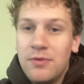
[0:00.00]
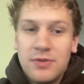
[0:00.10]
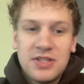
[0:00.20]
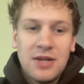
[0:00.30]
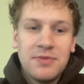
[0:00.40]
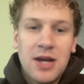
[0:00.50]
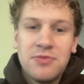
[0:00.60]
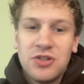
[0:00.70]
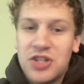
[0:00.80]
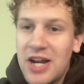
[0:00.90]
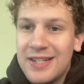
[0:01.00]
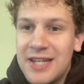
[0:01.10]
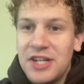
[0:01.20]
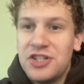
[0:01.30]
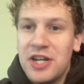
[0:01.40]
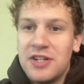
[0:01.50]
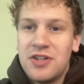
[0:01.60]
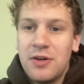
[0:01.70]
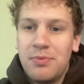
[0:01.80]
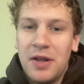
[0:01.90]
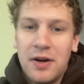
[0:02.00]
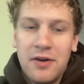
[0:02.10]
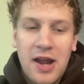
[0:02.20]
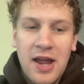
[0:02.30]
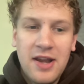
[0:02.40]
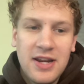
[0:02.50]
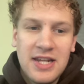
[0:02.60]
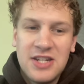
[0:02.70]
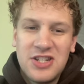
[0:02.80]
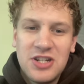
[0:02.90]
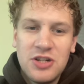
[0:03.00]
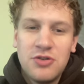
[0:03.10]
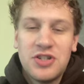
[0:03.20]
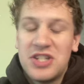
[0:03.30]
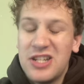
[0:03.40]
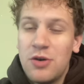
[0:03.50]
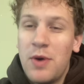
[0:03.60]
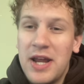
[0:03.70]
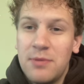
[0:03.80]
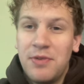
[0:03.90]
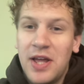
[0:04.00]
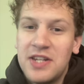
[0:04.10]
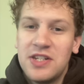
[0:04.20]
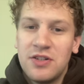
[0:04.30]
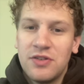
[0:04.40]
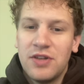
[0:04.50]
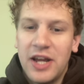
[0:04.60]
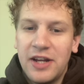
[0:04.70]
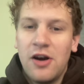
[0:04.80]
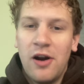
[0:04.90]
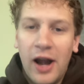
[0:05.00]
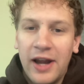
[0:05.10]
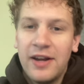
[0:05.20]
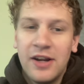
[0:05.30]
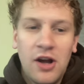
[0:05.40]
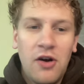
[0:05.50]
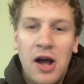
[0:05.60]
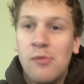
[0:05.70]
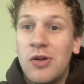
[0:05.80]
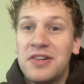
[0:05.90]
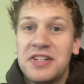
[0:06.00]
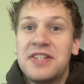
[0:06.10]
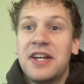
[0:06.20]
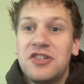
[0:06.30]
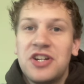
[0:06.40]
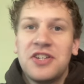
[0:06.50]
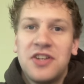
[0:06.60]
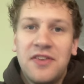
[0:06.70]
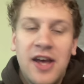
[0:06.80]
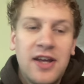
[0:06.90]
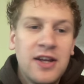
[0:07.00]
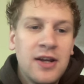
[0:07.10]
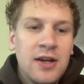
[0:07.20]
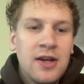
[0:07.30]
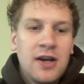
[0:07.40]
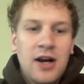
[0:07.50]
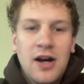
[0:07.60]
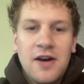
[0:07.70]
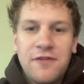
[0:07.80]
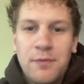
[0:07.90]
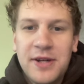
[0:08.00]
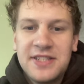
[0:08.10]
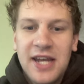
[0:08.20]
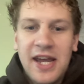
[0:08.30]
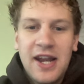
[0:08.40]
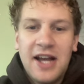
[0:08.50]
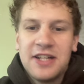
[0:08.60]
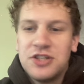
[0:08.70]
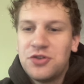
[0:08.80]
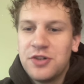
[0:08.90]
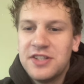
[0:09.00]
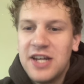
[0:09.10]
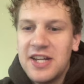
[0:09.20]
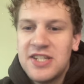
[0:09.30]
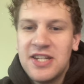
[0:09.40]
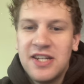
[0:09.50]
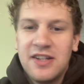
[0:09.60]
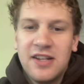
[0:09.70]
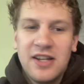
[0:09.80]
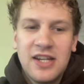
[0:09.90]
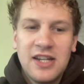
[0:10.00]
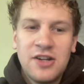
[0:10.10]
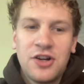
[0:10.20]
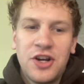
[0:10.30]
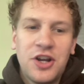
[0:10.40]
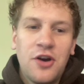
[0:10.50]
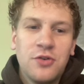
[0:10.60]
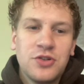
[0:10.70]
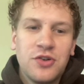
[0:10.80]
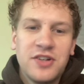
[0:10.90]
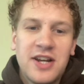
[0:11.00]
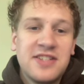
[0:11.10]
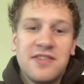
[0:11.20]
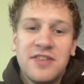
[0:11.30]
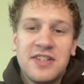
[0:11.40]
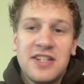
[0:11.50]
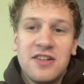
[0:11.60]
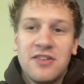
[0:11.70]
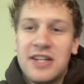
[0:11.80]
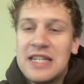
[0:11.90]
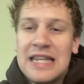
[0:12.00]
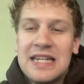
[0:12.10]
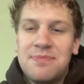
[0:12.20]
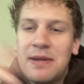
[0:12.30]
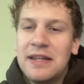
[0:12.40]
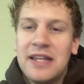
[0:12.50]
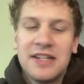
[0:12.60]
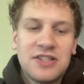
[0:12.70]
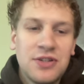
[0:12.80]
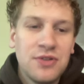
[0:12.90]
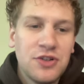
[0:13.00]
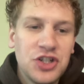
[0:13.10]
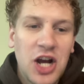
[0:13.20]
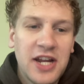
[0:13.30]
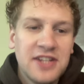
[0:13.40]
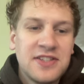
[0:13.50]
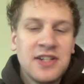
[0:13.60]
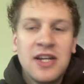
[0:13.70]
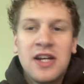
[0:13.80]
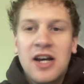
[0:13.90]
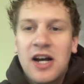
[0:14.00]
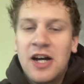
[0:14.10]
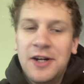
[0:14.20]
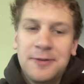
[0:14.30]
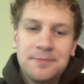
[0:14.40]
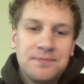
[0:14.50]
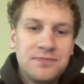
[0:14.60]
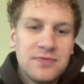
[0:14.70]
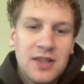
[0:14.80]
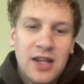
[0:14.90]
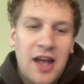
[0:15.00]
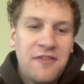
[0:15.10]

sometimes you just got to take a chance on a player, and you just see the way he plays, and you're like, all right, I'm willing to take a chance on that. For pick 10, I got Jordan Tyson. They're gonna go Jordan Tyson this year. He's been linked to the Giants. I